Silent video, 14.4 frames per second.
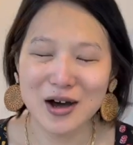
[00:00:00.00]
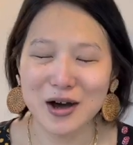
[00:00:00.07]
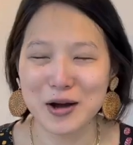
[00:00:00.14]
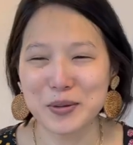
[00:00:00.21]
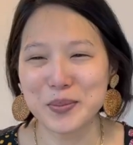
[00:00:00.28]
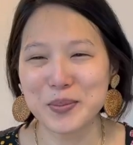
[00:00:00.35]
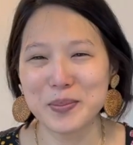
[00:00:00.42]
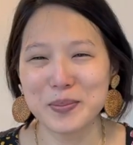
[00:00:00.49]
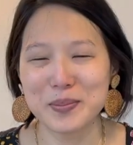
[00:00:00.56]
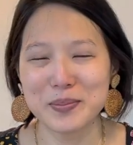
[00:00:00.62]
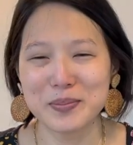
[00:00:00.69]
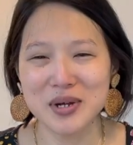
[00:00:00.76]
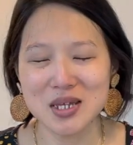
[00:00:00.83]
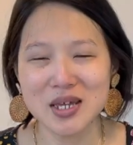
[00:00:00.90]
Um,
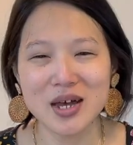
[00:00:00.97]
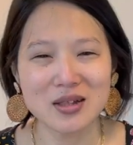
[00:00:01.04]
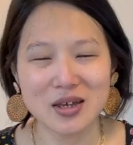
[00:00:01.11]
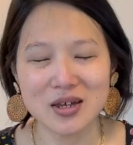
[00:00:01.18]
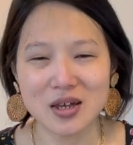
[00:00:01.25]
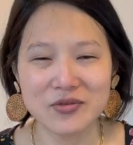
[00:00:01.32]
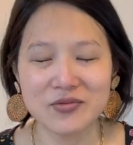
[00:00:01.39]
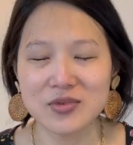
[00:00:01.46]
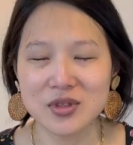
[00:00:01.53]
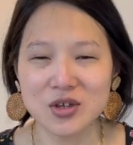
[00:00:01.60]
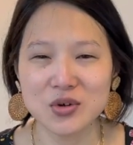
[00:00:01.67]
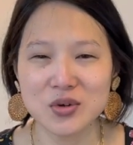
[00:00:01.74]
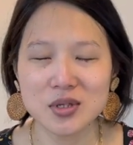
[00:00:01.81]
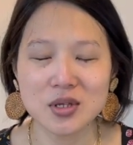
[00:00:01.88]
but yeah, like, you
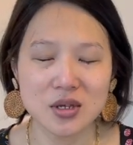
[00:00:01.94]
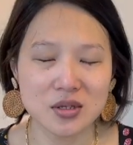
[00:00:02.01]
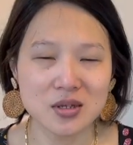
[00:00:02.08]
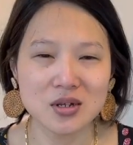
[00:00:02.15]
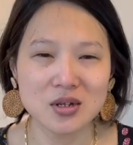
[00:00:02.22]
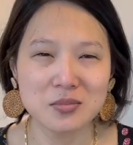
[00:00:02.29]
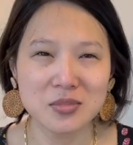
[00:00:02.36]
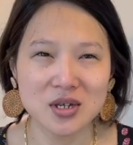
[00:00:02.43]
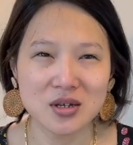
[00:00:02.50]
know, it's, it's going to be a